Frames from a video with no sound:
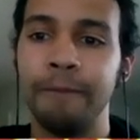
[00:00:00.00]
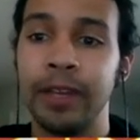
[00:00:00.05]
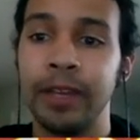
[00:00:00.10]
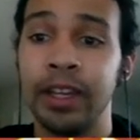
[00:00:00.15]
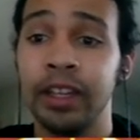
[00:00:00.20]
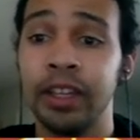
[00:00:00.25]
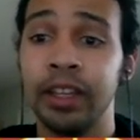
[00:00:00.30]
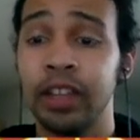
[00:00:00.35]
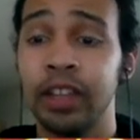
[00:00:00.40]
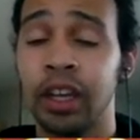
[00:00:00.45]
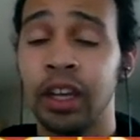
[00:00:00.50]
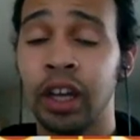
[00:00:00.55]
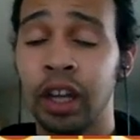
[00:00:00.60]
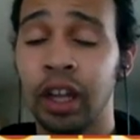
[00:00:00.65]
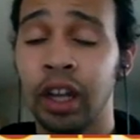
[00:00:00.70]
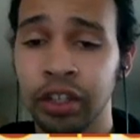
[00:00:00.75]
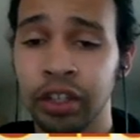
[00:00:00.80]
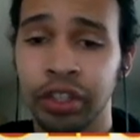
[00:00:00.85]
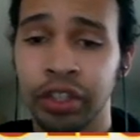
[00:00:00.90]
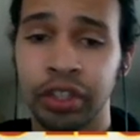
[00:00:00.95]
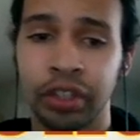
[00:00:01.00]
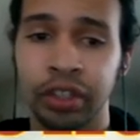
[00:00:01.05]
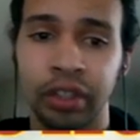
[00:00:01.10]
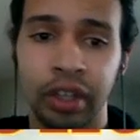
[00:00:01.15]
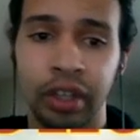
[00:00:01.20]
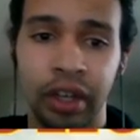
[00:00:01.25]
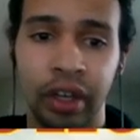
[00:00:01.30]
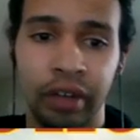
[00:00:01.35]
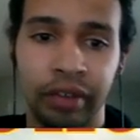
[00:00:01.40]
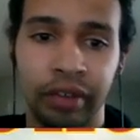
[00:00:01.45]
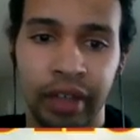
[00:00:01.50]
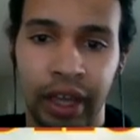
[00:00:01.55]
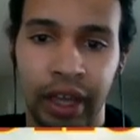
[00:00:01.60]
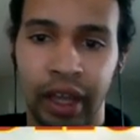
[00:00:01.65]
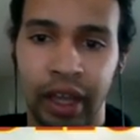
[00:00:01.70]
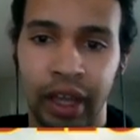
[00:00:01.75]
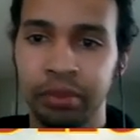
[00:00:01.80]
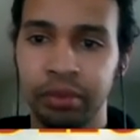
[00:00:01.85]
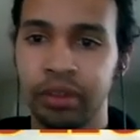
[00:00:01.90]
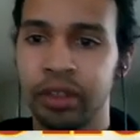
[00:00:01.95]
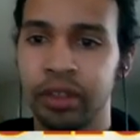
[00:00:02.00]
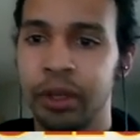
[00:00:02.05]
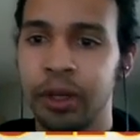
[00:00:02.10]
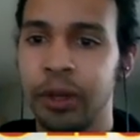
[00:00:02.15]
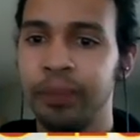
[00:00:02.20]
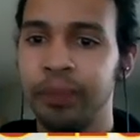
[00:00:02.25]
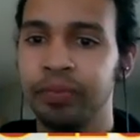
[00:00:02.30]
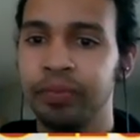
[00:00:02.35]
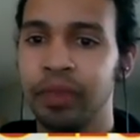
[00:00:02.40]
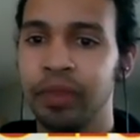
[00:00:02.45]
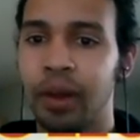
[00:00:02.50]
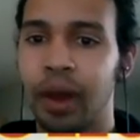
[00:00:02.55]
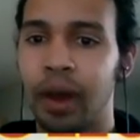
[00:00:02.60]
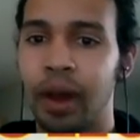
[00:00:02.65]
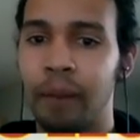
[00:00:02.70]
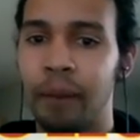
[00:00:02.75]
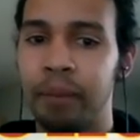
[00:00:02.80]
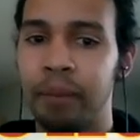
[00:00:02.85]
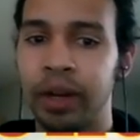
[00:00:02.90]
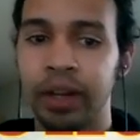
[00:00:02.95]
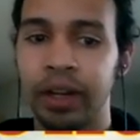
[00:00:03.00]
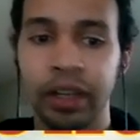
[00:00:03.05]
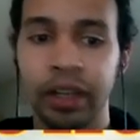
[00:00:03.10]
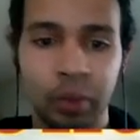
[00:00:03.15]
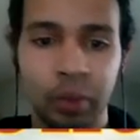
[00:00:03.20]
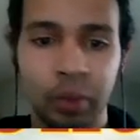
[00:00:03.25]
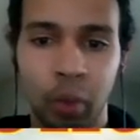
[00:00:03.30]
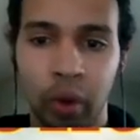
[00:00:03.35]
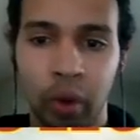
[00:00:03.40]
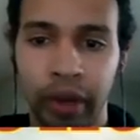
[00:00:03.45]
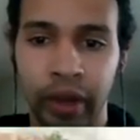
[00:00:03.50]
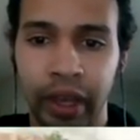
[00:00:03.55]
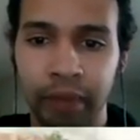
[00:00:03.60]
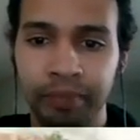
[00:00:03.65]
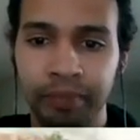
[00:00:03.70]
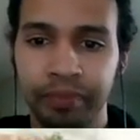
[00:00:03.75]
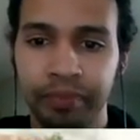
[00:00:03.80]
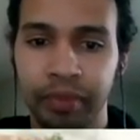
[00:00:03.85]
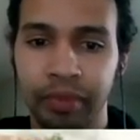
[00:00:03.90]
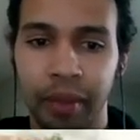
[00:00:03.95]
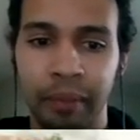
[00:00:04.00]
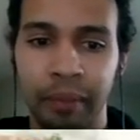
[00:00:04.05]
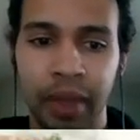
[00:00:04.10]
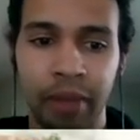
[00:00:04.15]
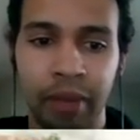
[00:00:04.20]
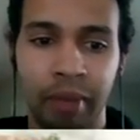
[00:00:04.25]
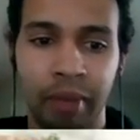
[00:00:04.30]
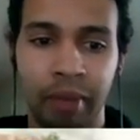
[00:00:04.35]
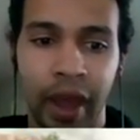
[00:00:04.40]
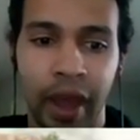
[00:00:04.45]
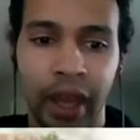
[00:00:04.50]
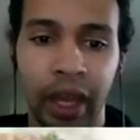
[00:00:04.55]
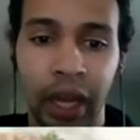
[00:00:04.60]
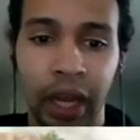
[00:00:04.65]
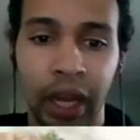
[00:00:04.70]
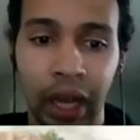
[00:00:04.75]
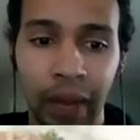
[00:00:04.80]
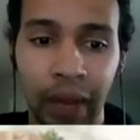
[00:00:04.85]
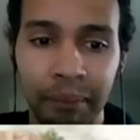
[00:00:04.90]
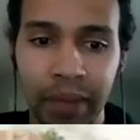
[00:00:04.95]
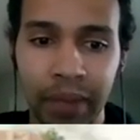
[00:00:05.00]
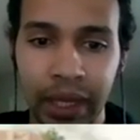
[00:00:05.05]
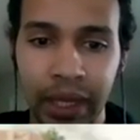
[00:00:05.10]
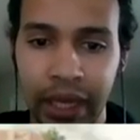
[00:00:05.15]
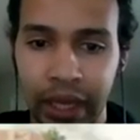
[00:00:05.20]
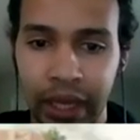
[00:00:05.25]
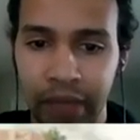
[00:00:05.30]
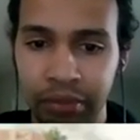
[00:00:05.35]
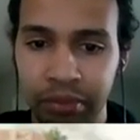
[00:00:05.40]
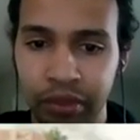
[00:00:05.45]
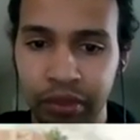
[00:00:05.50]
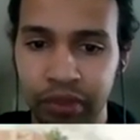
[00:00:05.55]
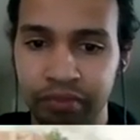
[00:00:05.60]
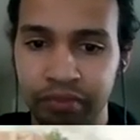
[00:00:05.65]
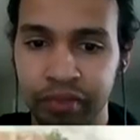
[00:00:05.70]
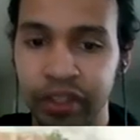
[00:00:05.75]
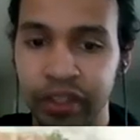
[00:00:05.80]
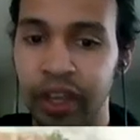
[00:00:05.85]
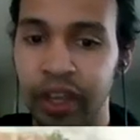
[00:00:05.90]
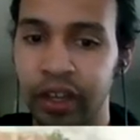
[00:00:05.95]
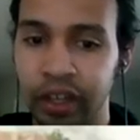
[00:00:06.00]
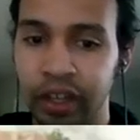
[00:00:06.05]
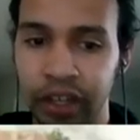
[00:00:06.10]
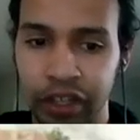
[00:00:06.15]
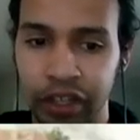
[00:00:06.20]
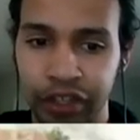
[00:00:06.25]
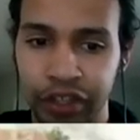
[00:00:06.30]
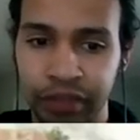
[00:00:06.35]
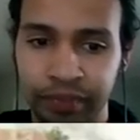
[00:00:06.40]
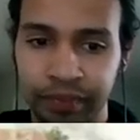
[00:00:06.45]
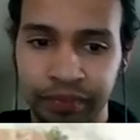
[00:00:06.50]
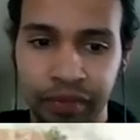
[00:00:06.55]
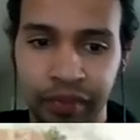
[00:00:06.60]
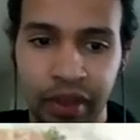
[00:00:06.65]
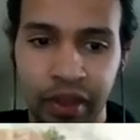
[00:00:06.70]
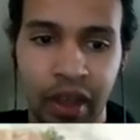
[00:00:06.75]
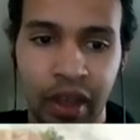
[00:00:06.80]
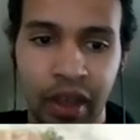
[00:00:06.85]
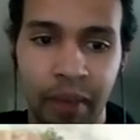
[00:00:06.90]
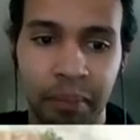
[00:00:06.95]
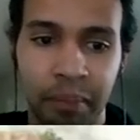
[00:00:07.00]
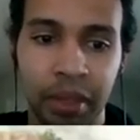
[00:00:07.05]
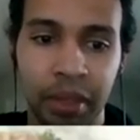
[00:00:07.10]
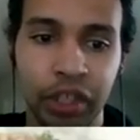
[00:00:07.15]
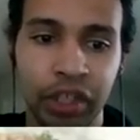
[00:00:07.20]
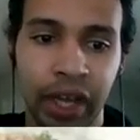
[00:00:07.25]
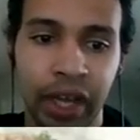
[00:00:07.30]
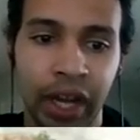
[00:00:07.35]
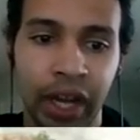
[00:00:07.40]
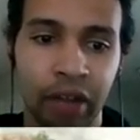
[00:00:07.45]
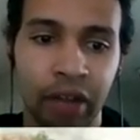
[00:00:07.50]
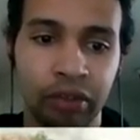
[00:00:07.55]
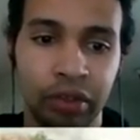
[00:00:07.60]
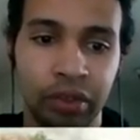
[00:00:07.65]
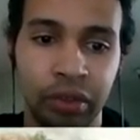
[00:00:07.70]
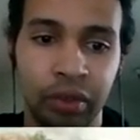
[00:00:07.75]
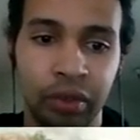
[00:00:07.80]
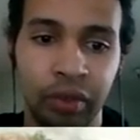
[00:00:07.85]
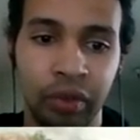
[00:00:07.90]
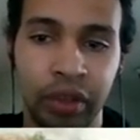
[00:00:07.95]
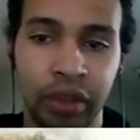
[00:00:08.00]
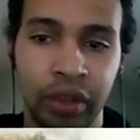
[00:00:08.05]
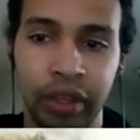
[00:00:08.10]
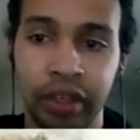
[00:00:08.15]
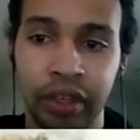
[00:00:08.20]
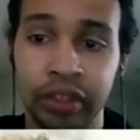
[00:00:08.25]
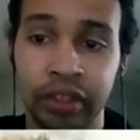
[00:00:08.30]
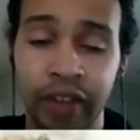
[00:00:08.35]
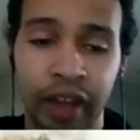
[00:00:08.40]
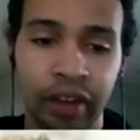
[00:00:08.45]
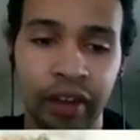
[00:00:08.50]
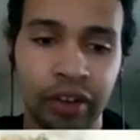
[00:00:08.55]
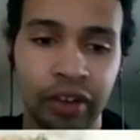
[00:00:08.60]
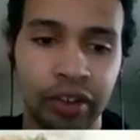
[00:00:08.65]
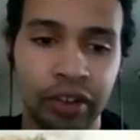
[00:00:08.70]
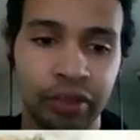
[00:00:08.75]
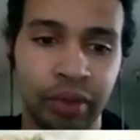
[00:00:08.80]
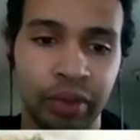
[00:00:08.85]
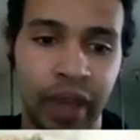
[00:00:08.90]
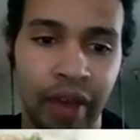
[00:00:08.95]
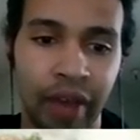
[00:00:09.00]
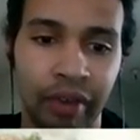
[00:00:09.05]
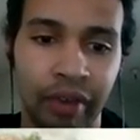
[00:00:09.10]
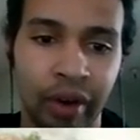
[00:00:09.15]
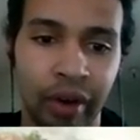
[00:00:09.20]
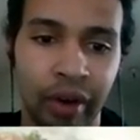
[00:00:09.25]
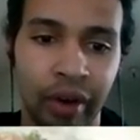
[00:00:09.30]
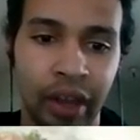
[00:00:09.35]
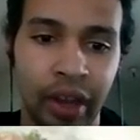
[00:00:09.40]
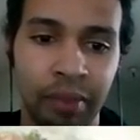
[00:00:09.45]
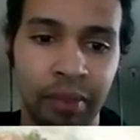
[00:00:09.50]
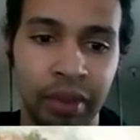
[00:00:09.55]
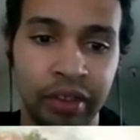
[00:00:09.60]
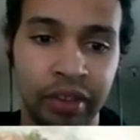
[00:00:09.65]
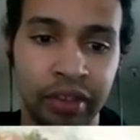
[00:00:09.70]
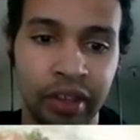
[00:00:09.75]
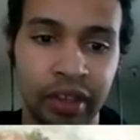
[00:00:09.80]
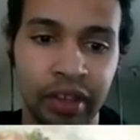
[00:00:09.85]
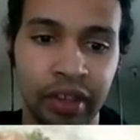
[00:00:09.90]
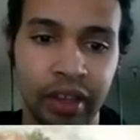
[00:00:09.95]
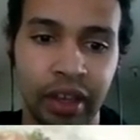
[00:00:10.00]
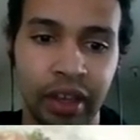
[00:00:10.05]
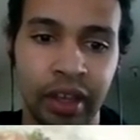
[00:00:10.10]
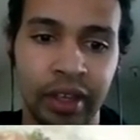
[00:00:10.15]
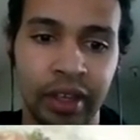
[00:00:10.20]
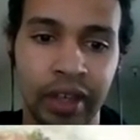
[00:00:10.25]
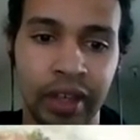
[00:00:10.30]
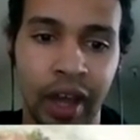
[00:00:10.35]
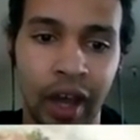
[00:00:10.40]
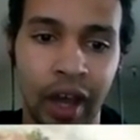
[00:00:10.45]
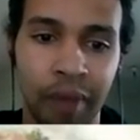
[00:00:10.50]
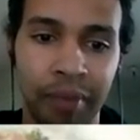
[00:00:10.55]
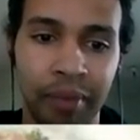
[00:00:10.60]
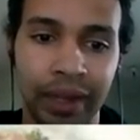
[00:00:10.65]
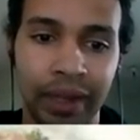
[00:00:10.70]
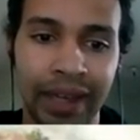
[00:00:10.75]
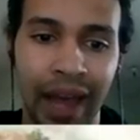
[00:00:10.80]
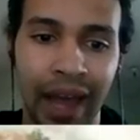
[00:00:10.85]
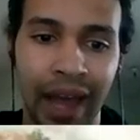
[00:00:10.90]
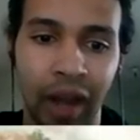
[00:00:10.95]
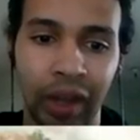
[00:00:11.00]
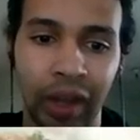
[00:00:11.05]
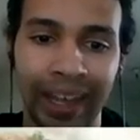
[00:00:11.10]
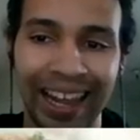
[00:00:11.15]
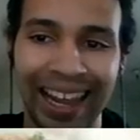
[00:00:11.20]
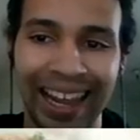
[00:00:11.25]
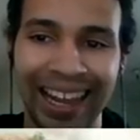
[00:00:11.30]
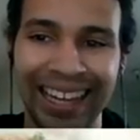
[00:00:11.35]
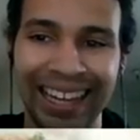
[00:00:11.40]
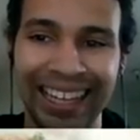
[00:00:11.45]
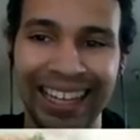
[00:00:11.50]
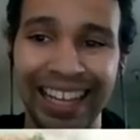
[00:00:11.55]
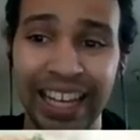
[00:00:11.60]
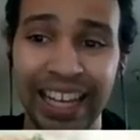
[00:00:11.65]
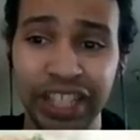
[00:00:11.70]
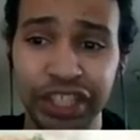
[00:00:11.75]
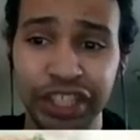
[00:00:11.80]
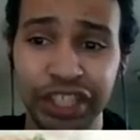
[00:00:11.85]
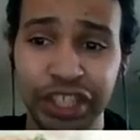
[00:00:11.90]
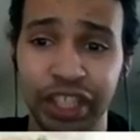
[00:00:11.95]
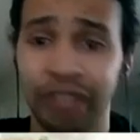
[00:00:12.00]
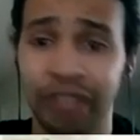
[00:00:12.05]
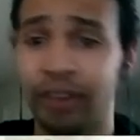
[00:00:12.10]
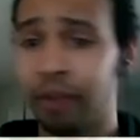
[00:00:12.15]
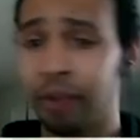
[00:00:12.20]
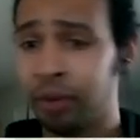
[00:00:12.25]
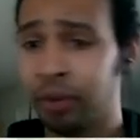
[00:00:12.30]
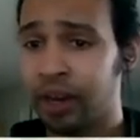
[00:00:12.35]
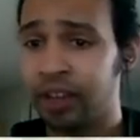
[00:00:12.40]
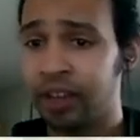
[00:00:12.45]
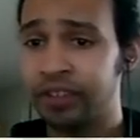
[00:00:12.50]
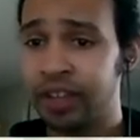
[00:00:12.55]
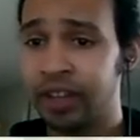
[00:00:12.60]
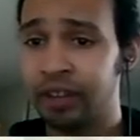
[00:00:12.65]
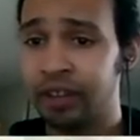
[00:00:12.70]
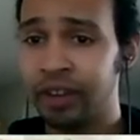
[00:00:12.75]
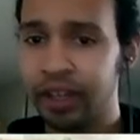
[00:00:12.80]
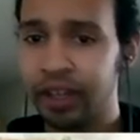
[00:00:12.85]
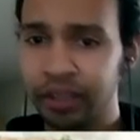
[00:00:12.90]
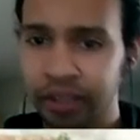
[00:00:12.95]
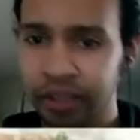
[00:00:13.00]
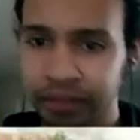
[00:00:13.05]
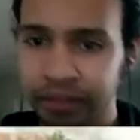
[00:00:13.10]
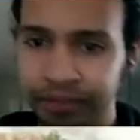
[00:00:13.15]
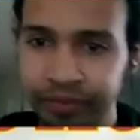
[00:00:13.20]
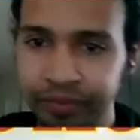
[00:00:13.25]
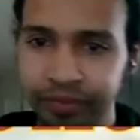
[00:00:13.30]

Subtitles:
It is a collection of games, but it is a war game made by Columbia Games, second edition. Big shout out to the designers. We have Craig Besink and Tom Dalgleish, if I pronounced that right.